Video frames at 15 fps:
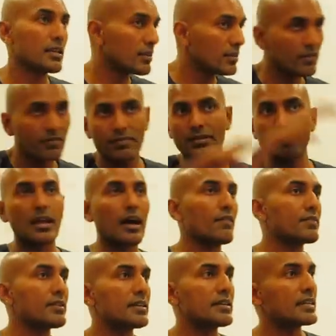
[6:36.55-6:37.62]
And even
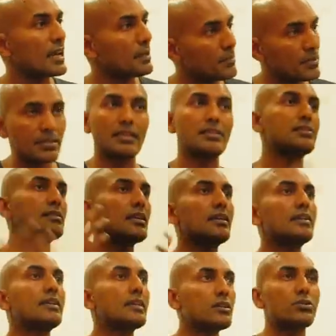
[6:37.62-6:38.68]
after retirement, they
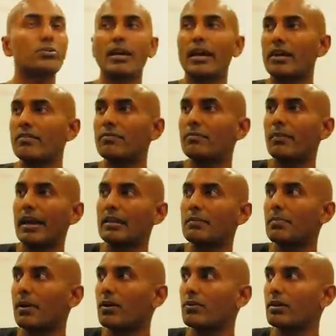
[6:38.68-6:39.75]
still need to have
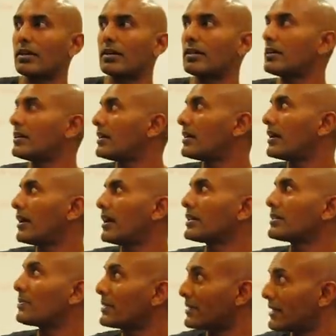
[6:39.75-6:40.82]
mind power,
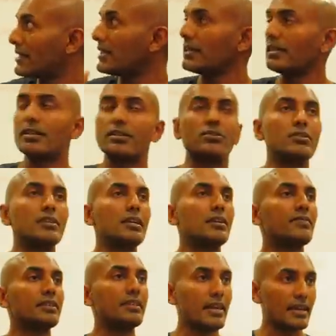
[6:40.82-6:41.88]
especially to
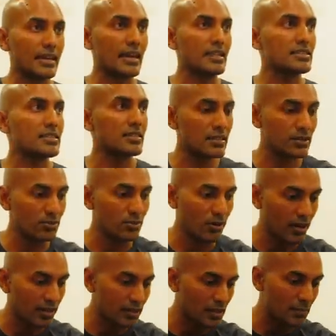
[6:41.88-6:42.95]
deal with their grandchildren who
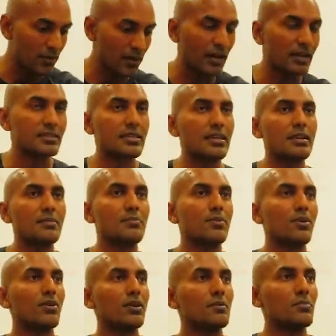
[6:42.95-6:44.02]
keep on asking
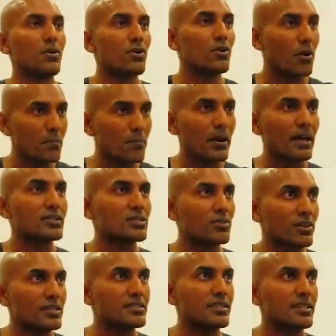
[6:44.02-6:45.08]
more and more complex
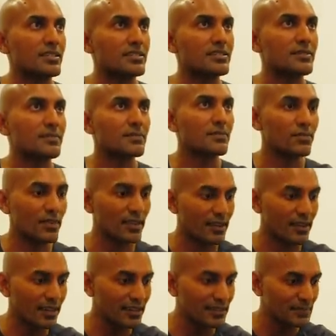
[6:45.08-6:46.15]
questions.
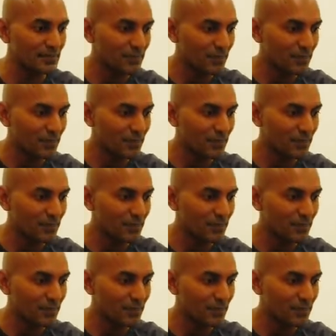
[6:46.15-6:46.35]
Right?